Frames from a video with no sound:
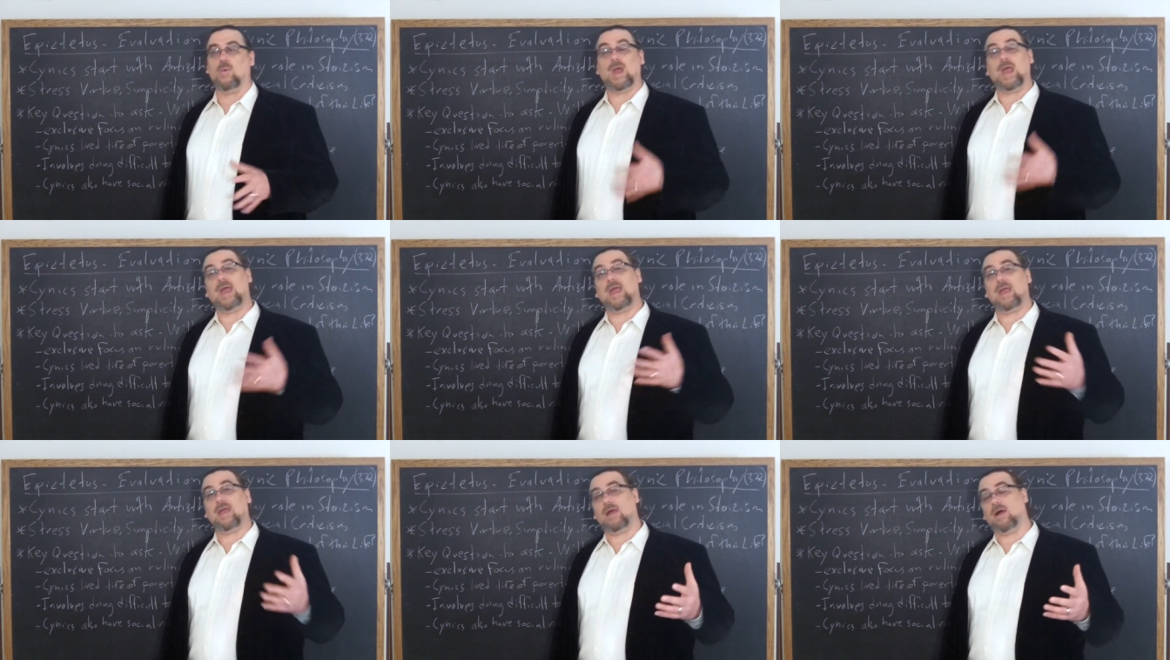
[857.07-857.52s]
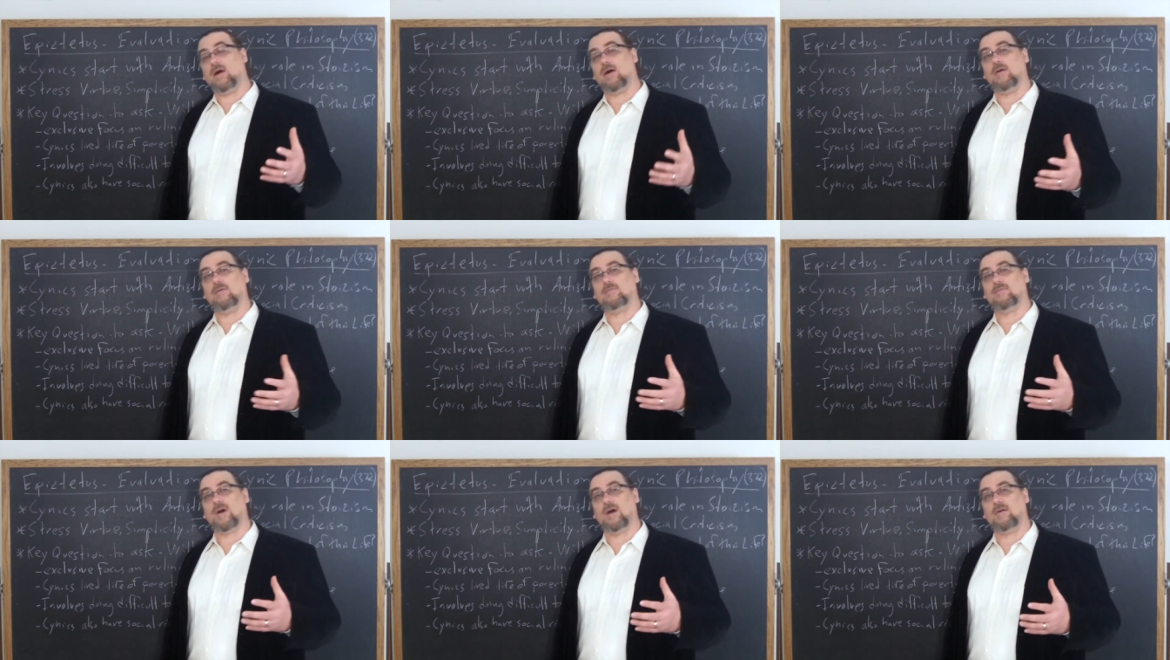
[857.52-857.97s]
way
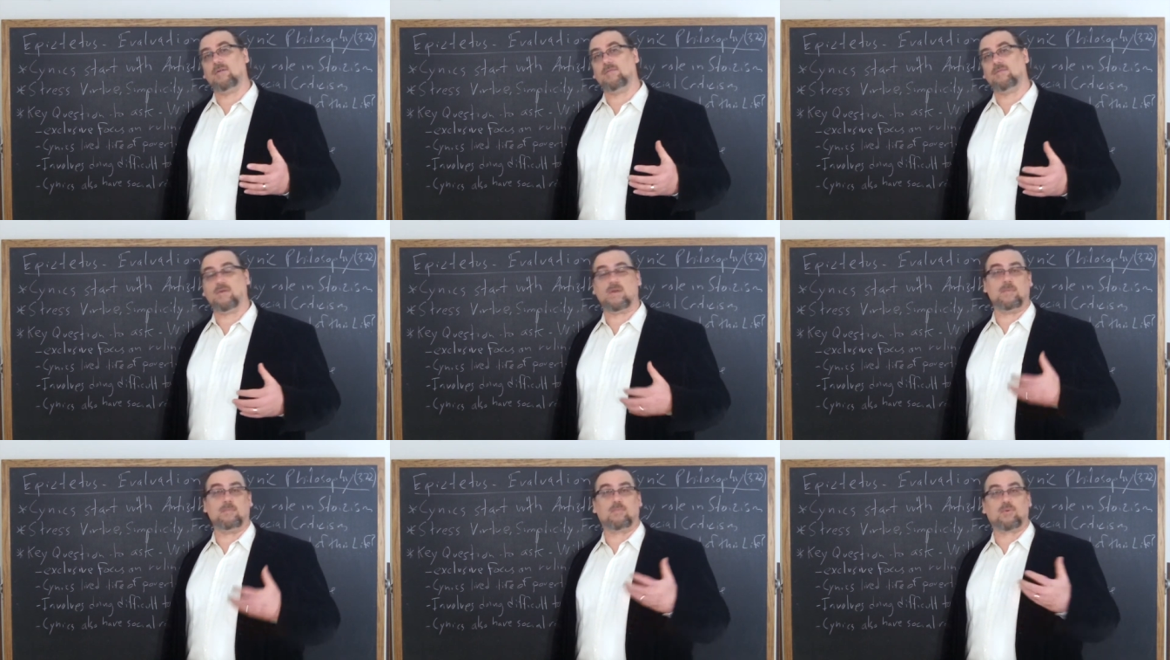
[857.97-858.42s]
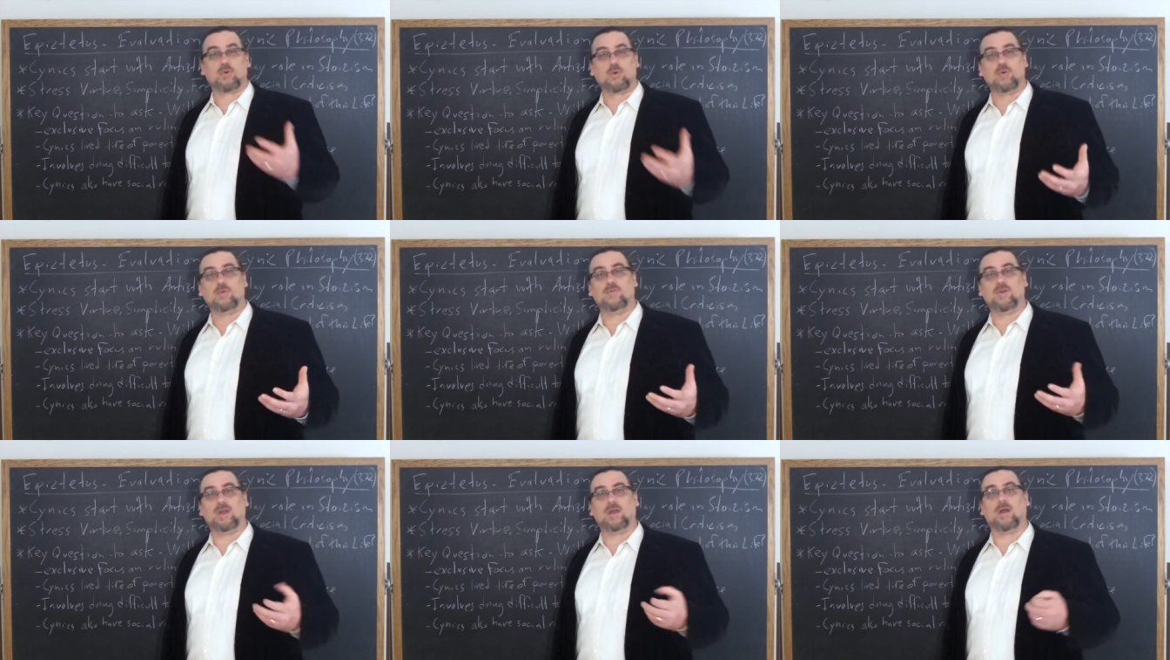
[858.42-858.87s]
of, of
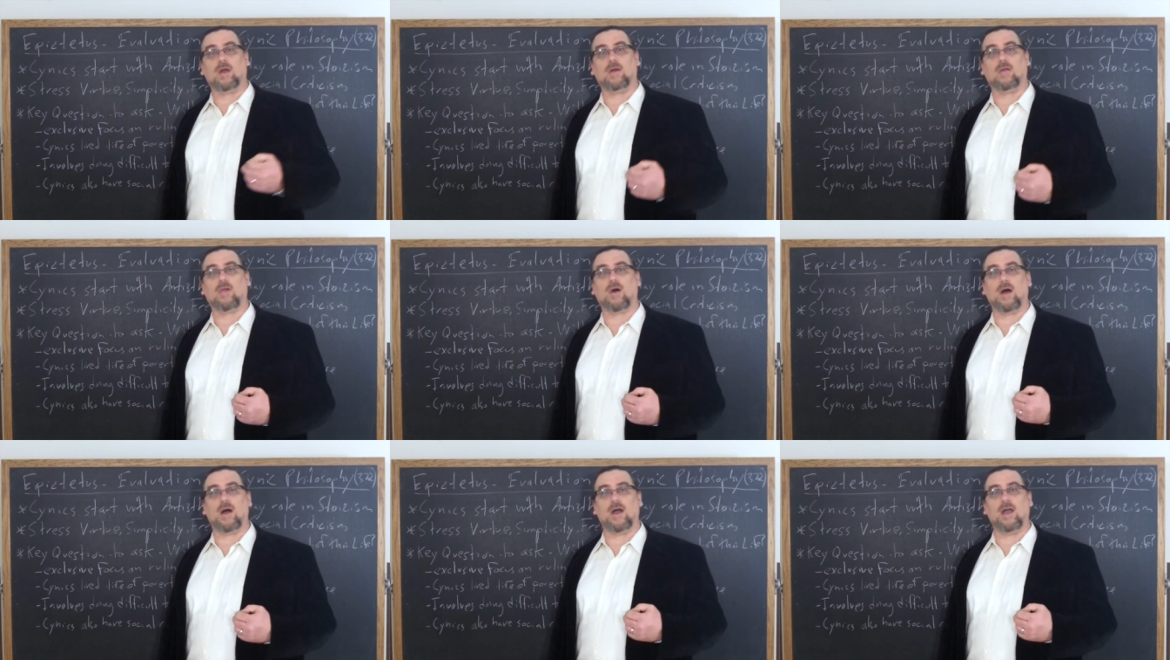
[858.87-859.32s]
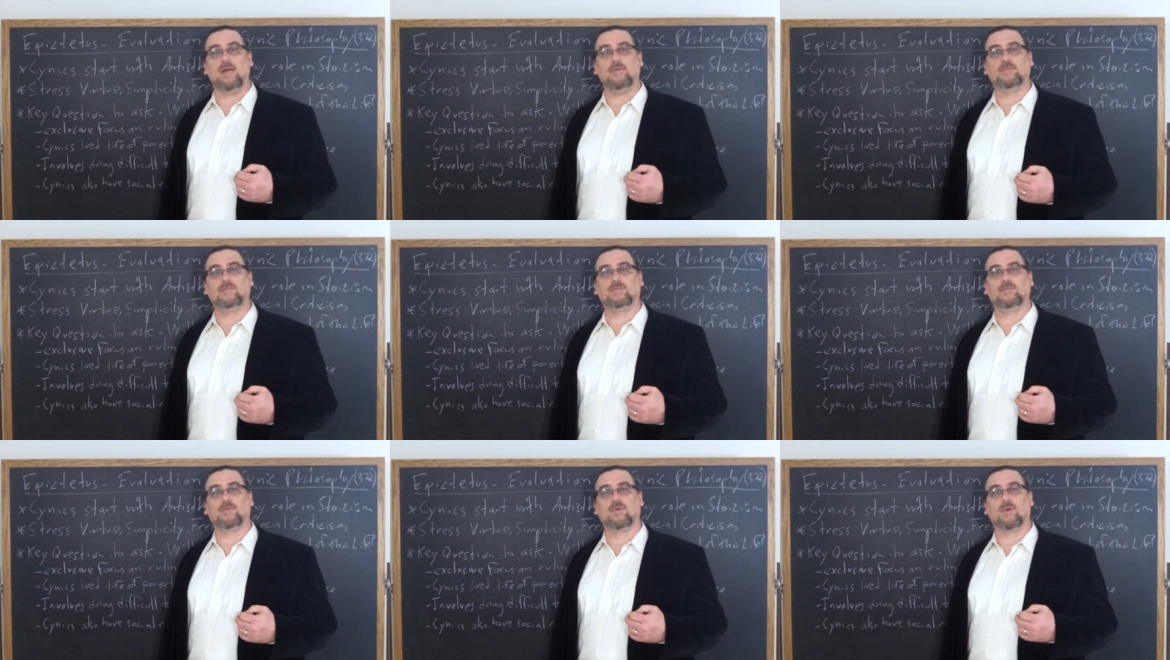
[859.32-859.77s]
improving our
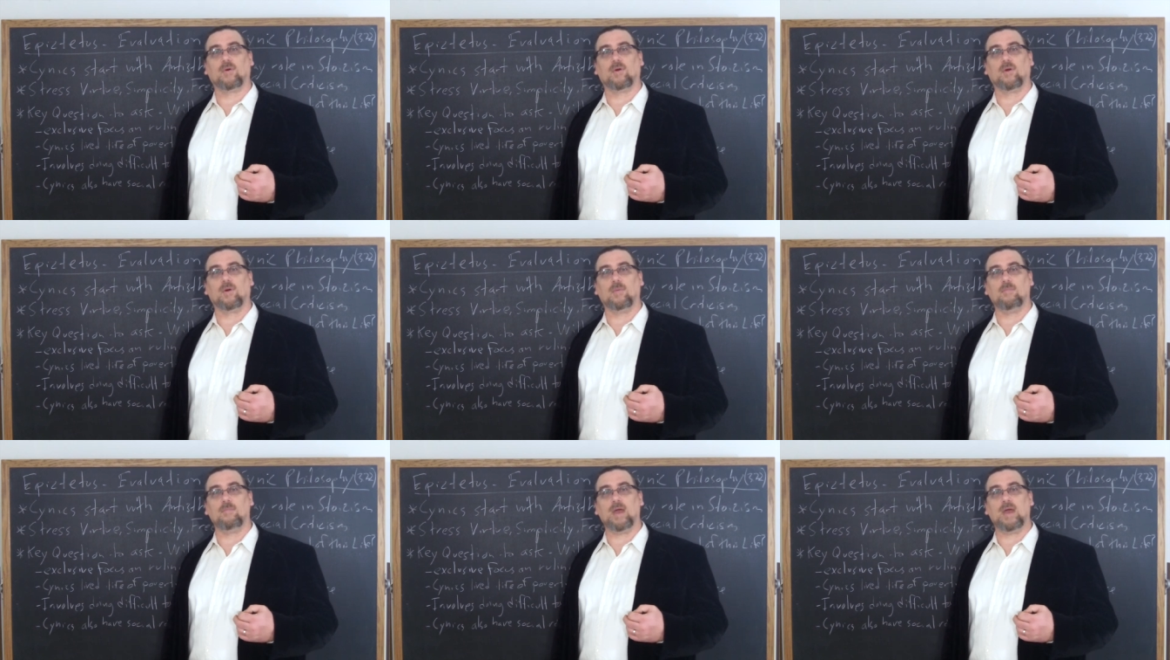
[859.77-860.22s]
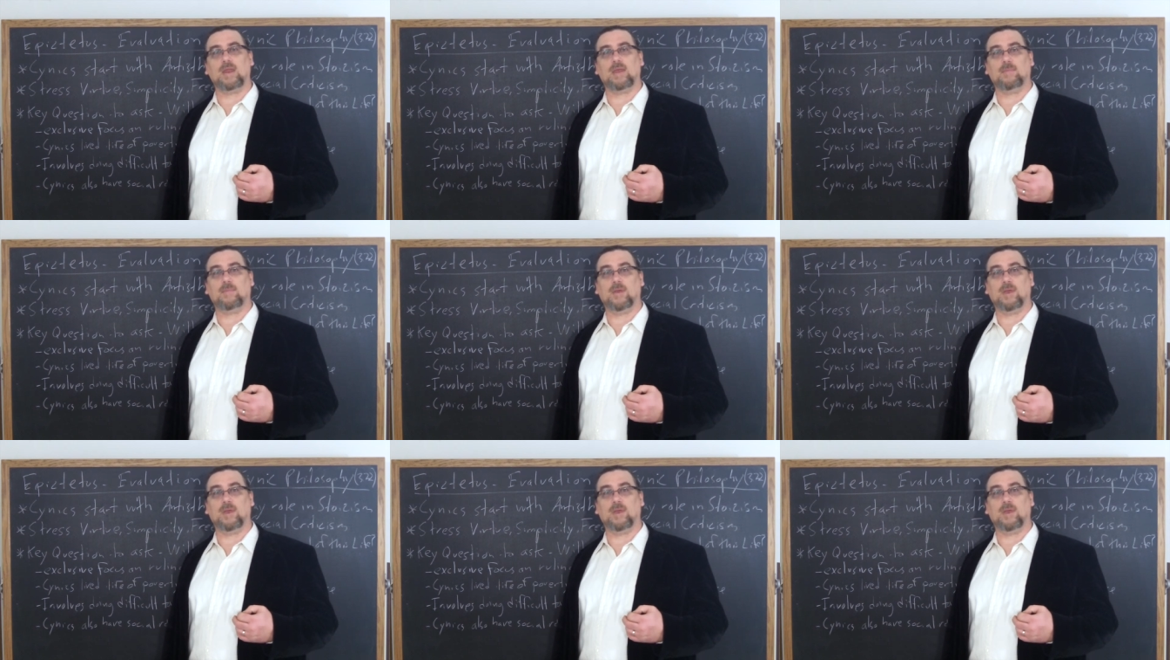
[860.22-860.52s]
lives for many